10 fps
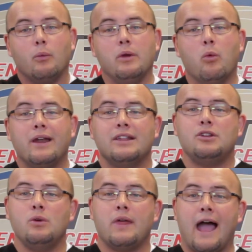We want to
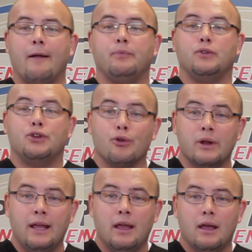do that
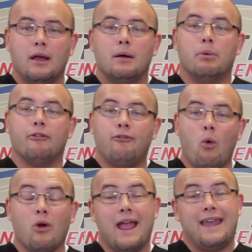during,
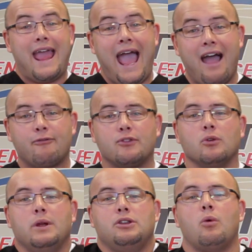before, and
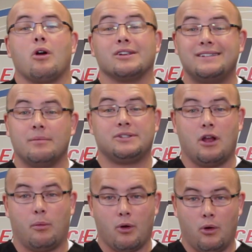after we do our stem
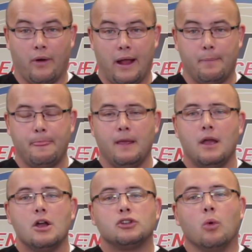cell program.
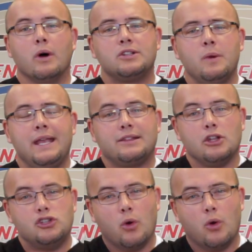So once we get the